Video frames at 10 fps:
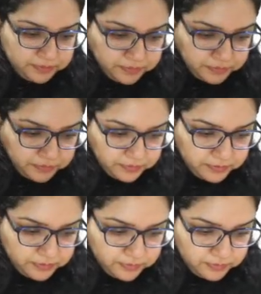
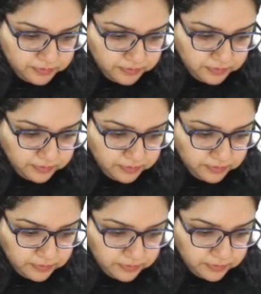
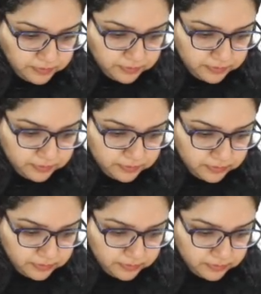
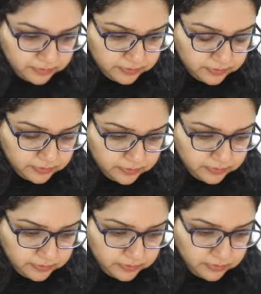
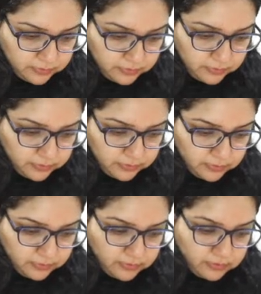
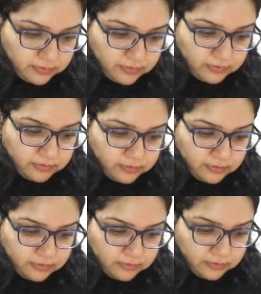
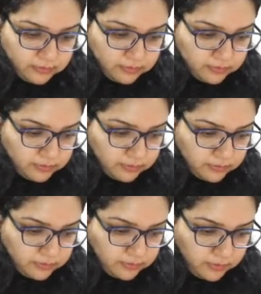
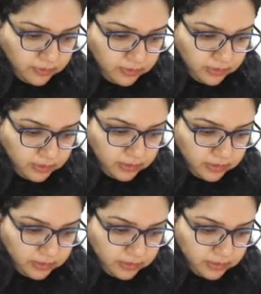
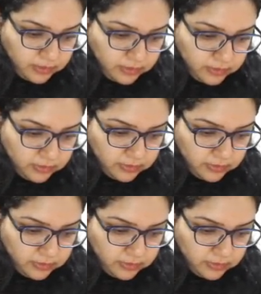Nobody speaks.